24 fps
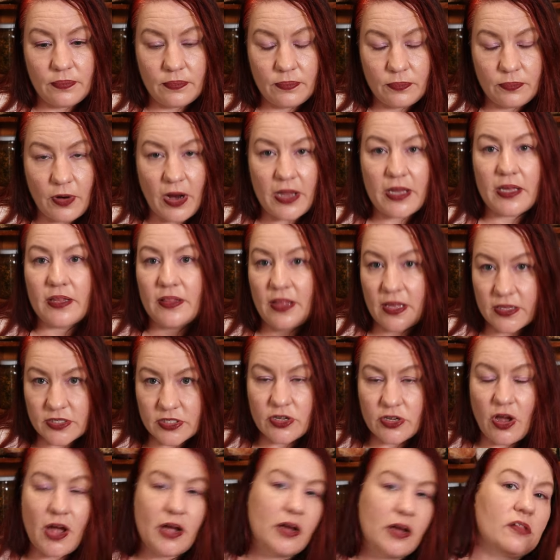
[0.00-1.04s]
breaking that
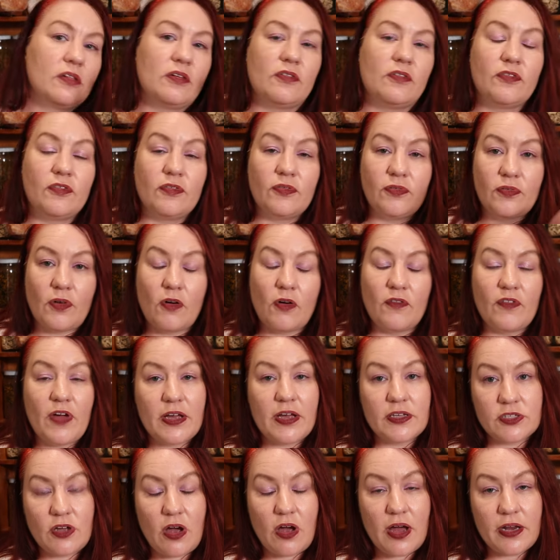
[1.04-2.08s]
cycle of
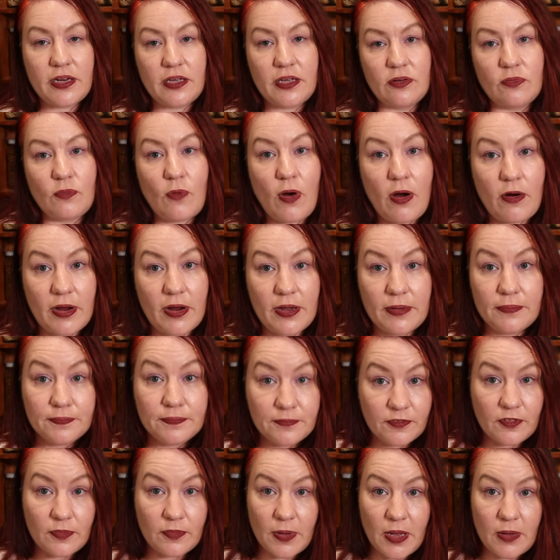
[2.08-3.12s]
anxiety and worry
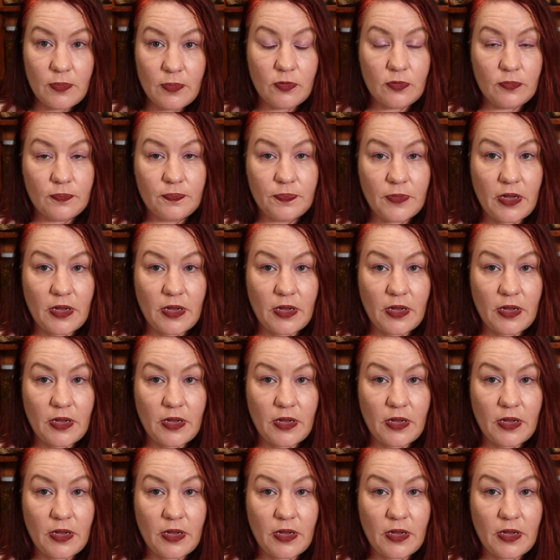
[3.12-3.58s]
for people,